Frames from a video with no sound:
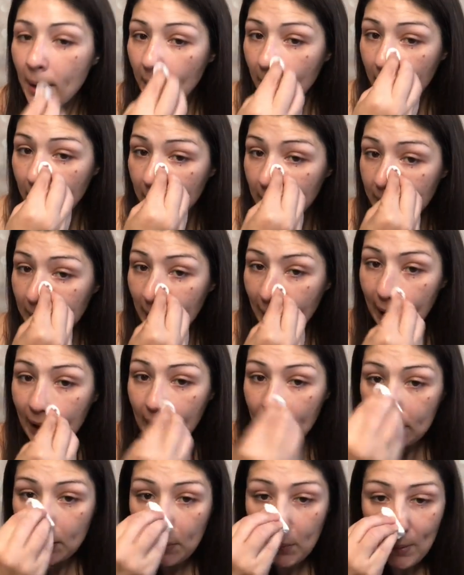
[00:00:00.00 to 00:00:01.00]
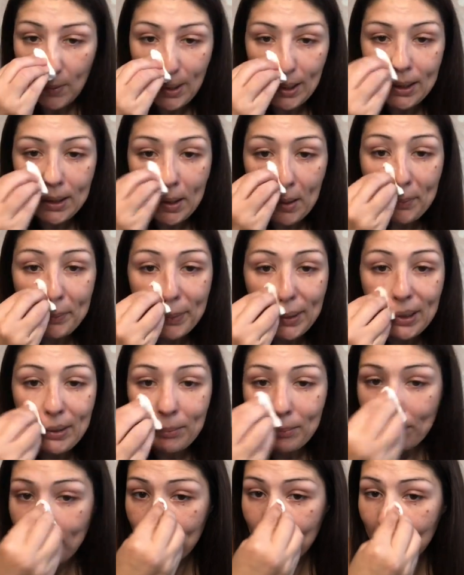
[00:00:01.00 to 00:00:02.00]
and I had quite a bit of
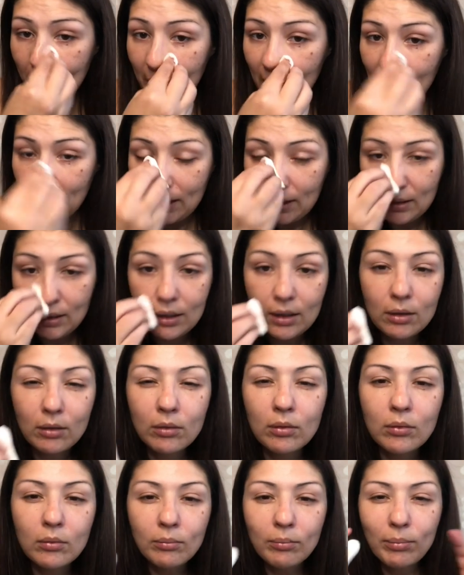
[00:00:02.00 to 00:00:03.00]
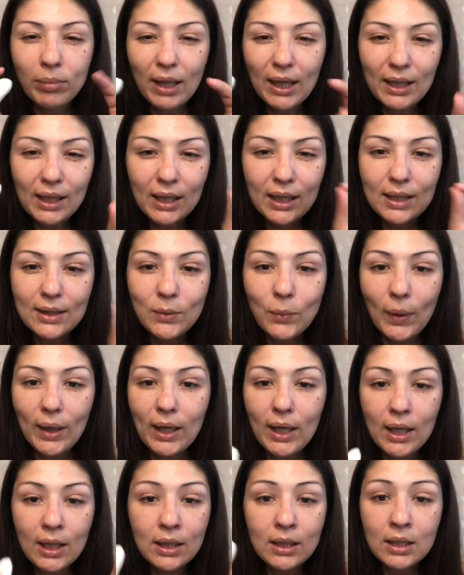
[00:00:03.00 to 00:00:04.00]
like little blackheads,
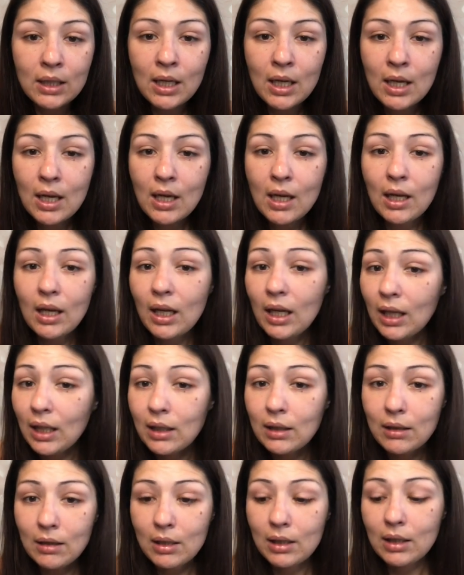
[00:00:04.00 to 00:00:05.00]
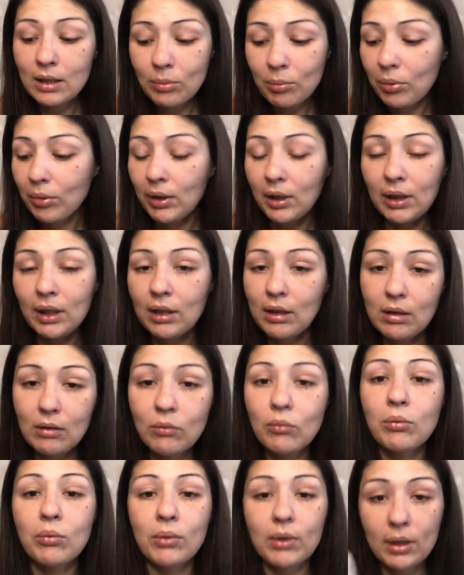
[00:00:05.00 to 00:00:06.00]
whiteheads, and this product
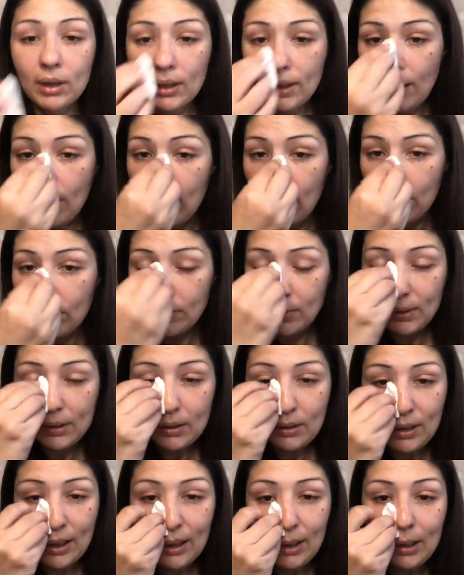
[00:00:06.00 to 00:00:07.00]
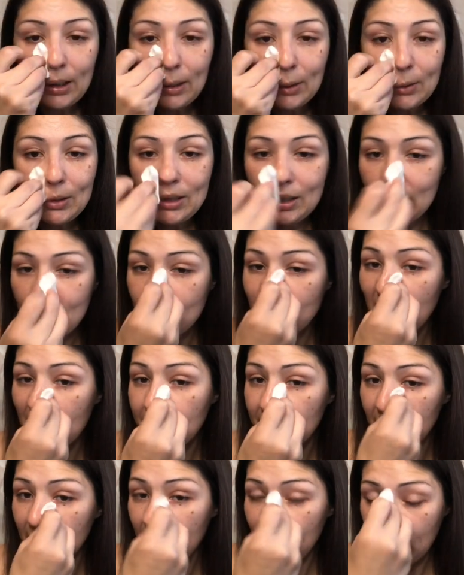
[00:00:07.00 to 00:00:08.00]
really helped like loosen them
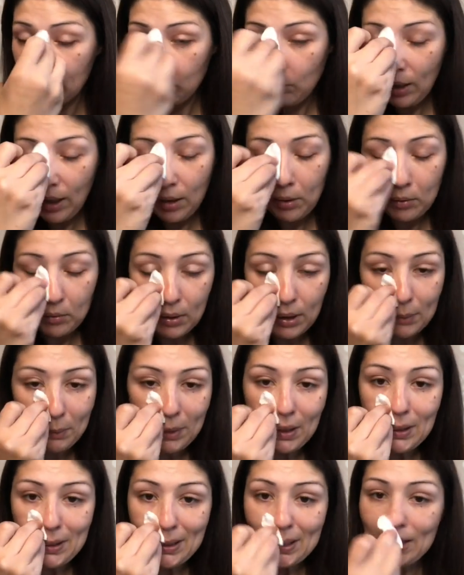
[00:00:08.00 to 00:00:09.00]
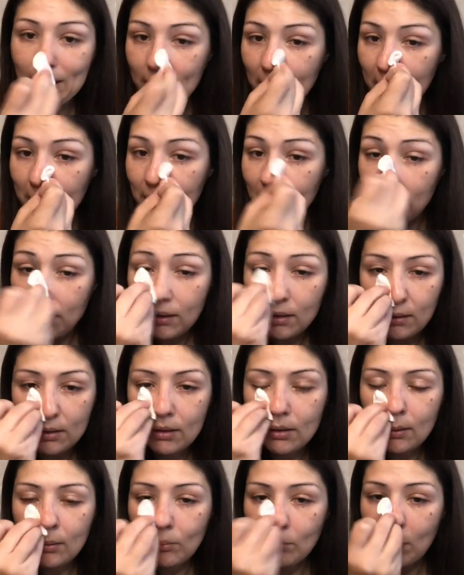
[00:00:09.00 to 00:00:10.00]
up and get them out, basically. Not all
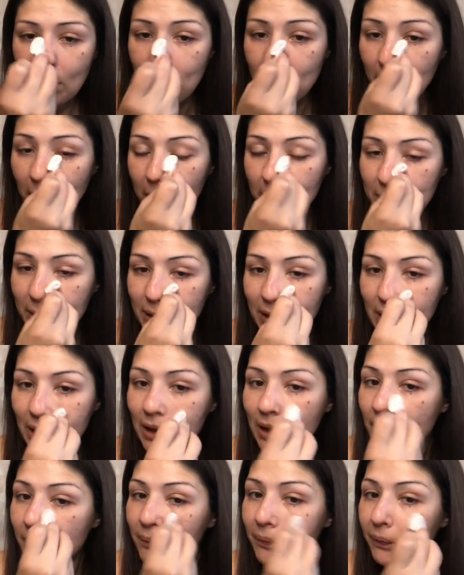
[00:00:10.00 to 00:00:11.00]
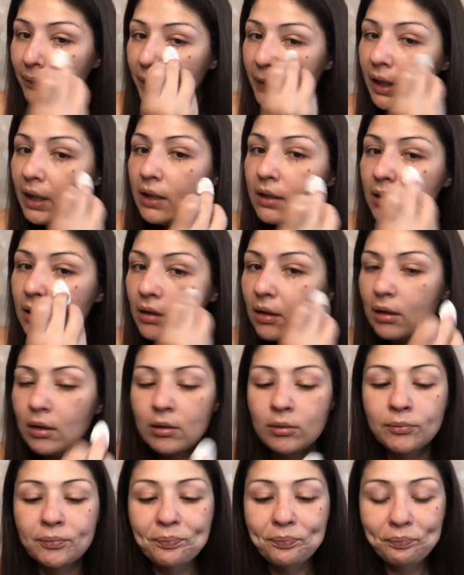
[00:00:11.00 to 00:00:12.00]
of them, but most.
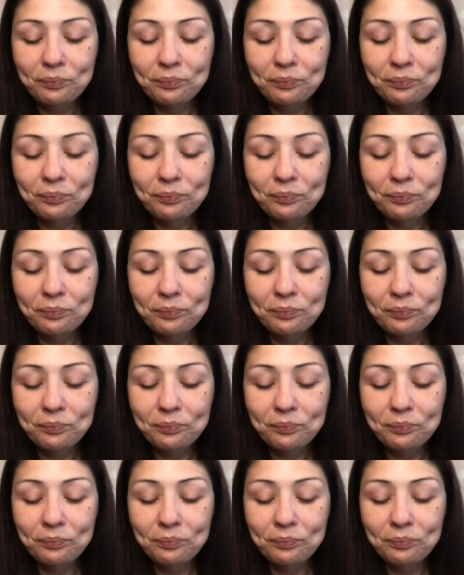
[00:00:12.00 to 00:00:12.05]
So